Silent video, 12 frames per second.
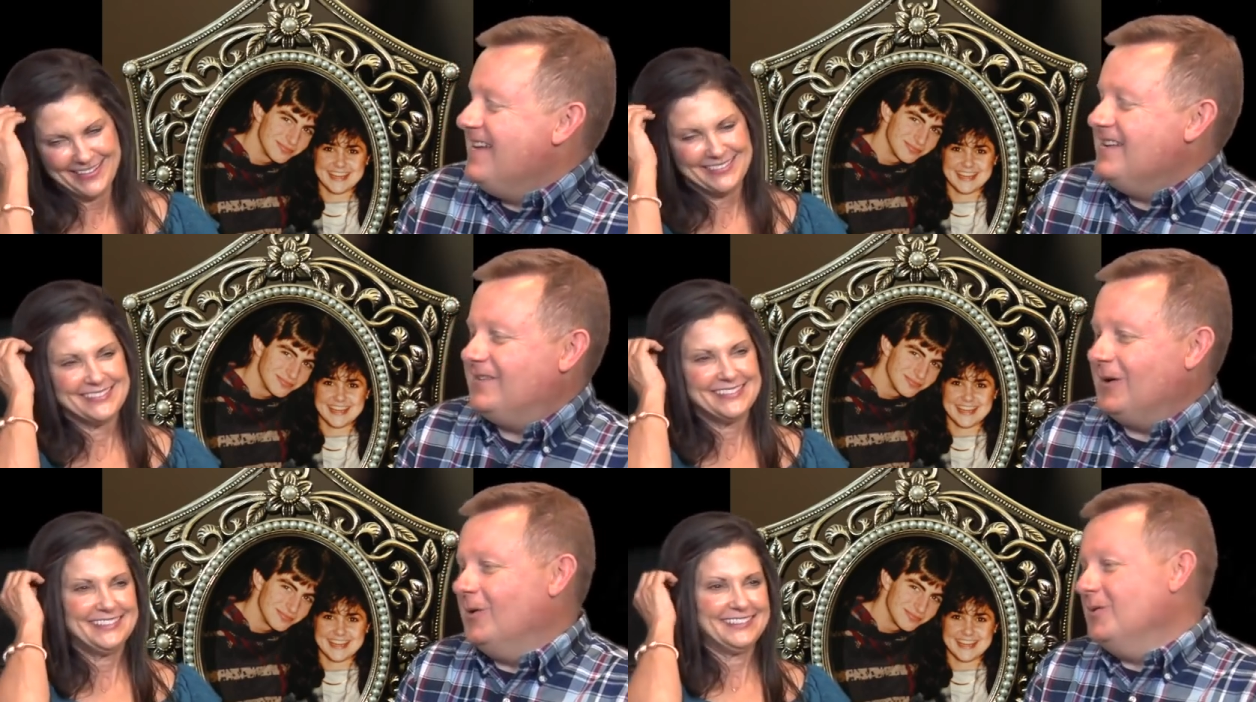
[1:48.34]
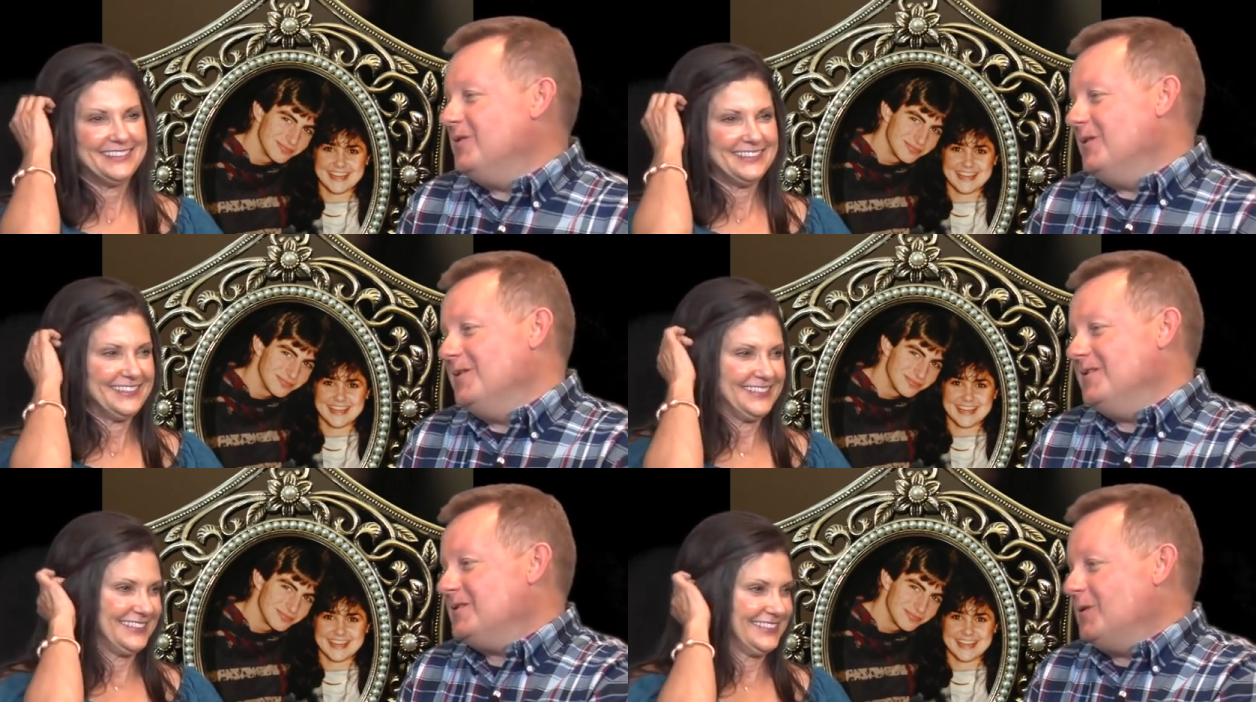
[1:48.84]
Speaker 1: so, so,
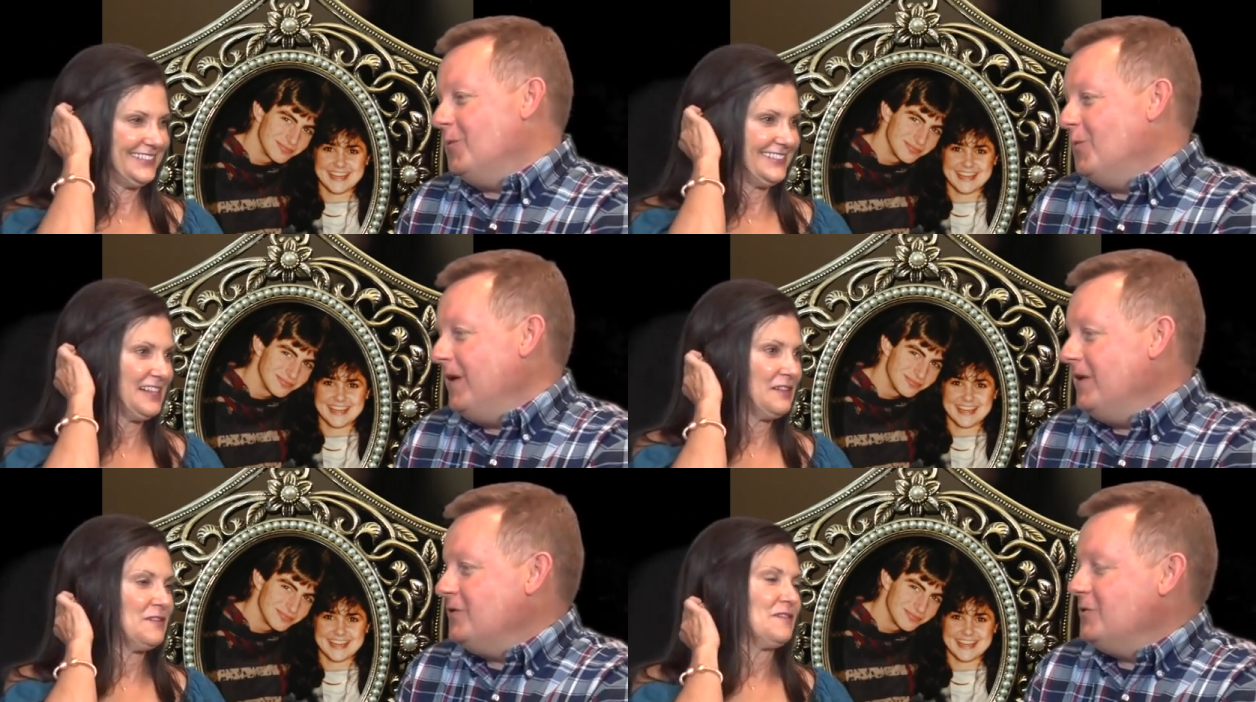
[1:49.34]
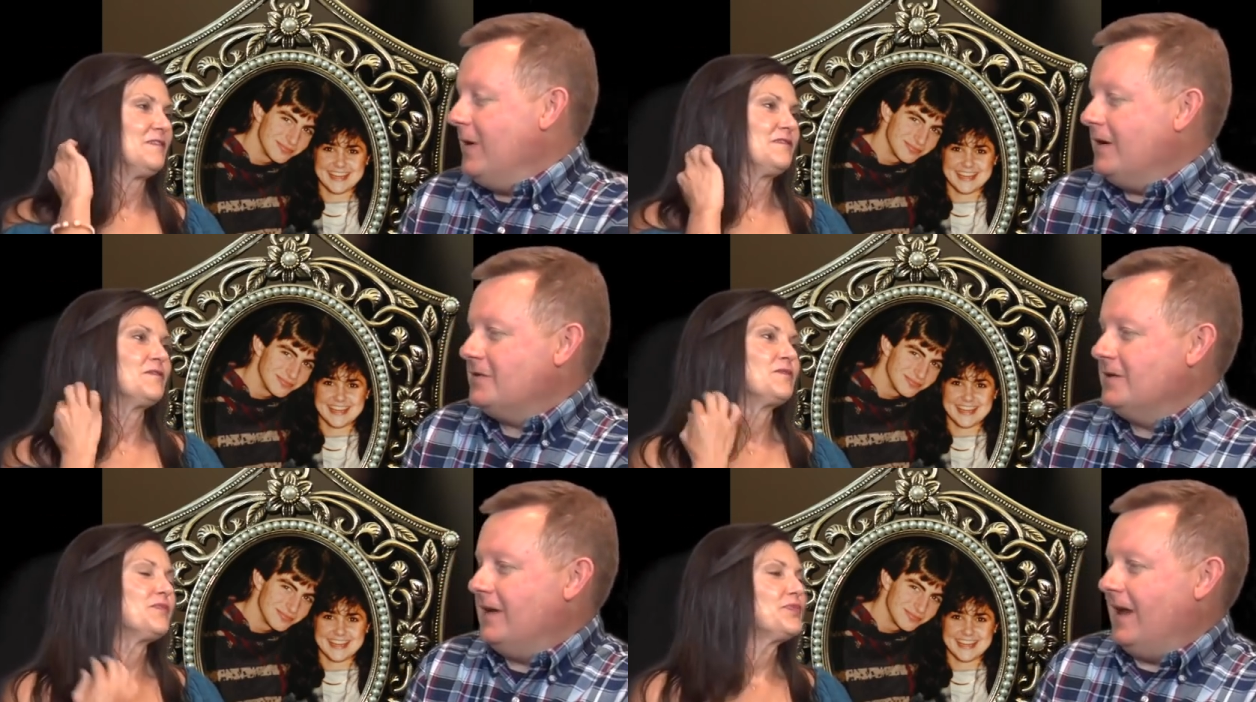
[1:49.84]
so when did you
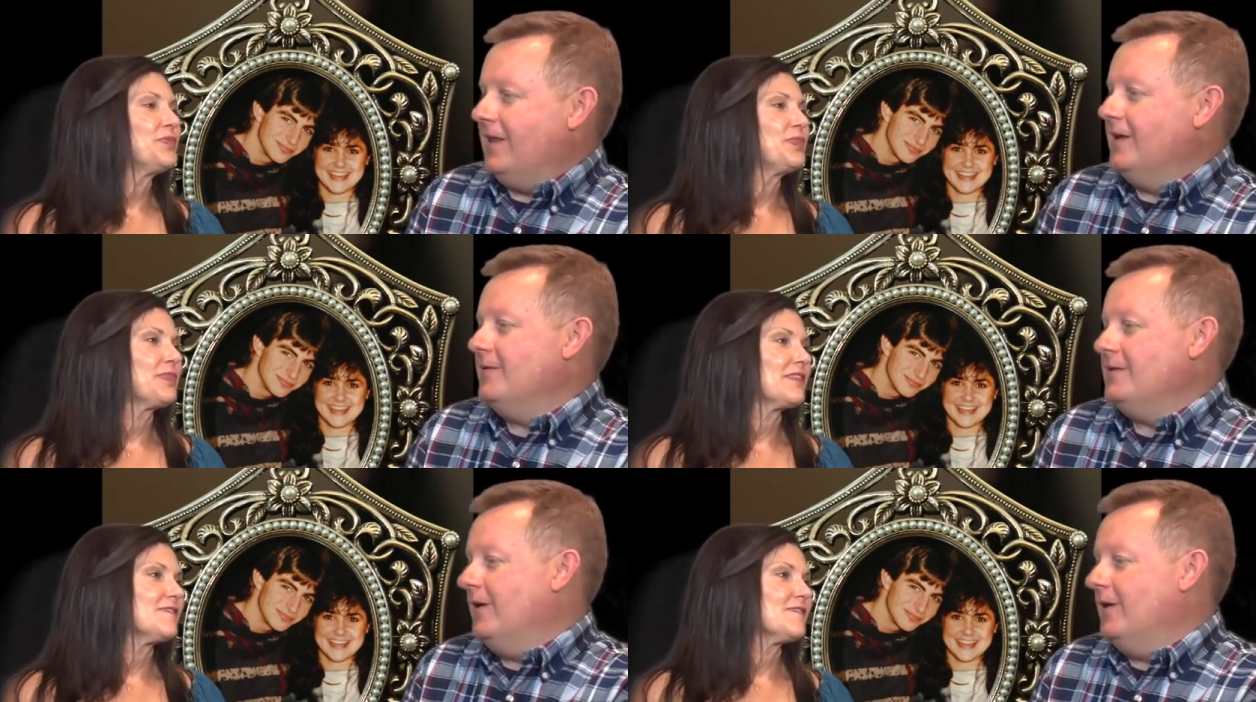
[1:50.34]
actually, I love,